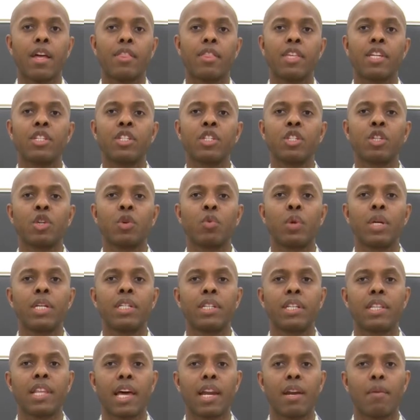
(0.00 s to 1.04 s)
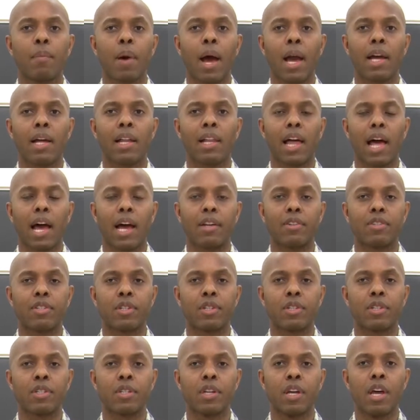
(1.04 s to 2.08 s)
This is the reason that in my
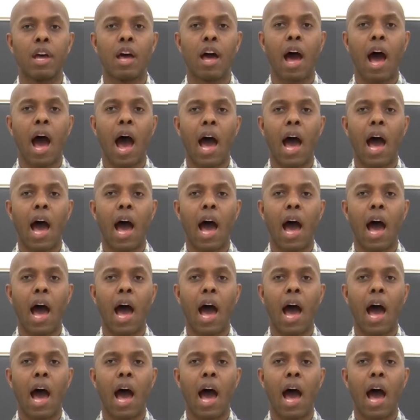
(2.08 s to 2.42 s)
classes,